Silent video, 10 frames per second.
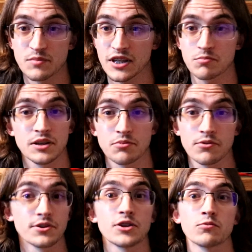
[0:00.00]
like
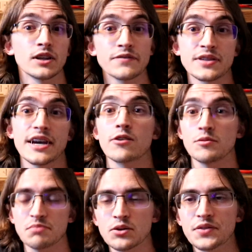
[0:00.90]
people, you know, lived there
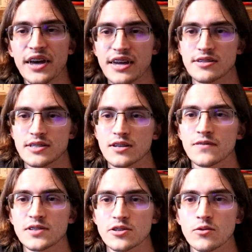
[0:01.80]
and built that and
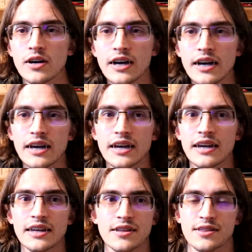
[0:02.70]
stuff. So
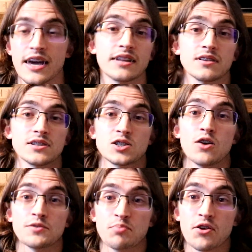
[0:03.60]
that at least
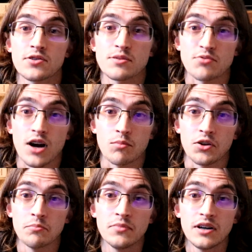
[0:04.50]
solves part of the
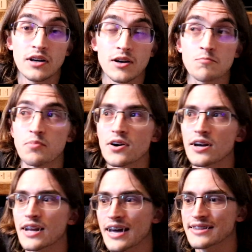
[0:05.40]
problem.
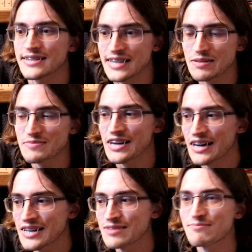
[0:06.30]
But at the same
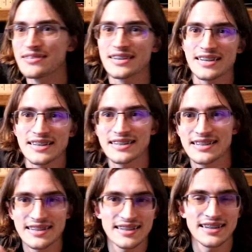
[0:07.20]
time, it
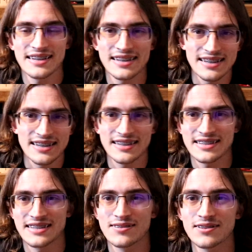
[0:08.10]

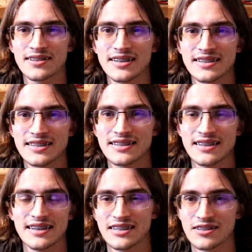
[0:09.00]
still doesn't,
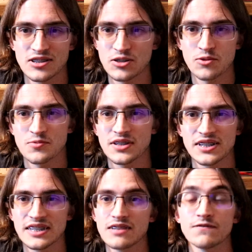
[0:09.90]
you still don't really
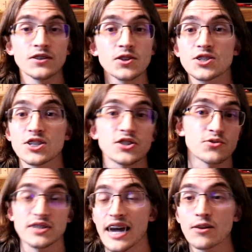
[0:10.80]
see villages
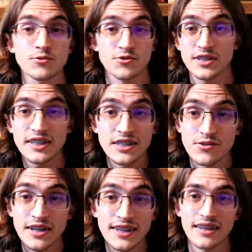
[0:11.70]
or towns or cities
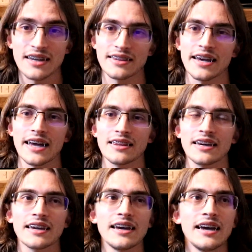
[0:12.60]
or anything like that. Like,